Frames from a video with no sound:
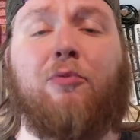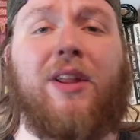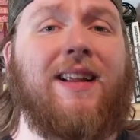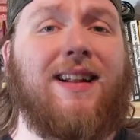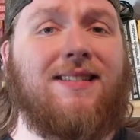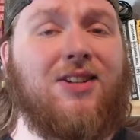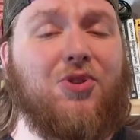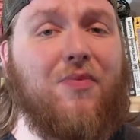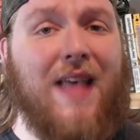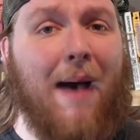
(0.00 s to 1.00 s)
really doesn't
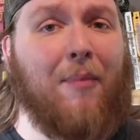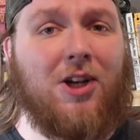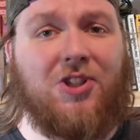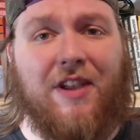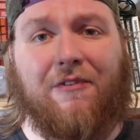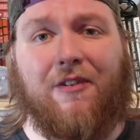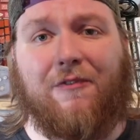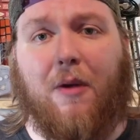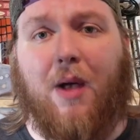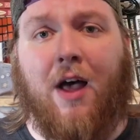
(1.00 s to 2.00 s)
do that much
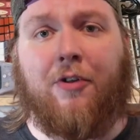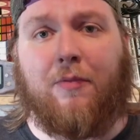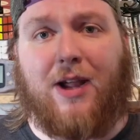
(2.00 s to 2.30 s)
different from other